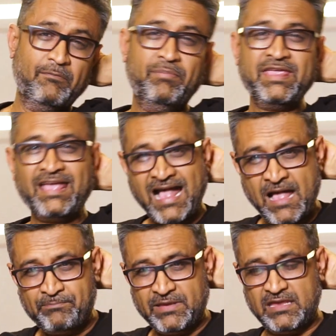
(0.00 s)
Be
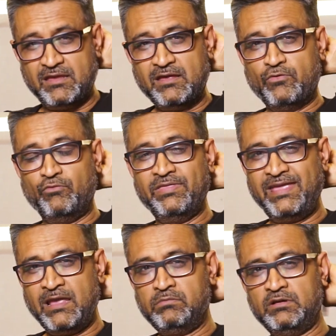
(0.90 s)
happy with
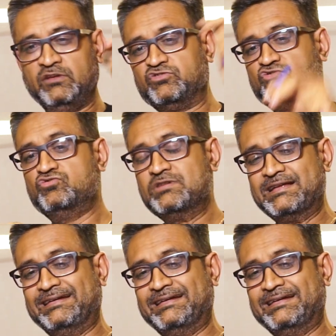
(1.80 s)
able to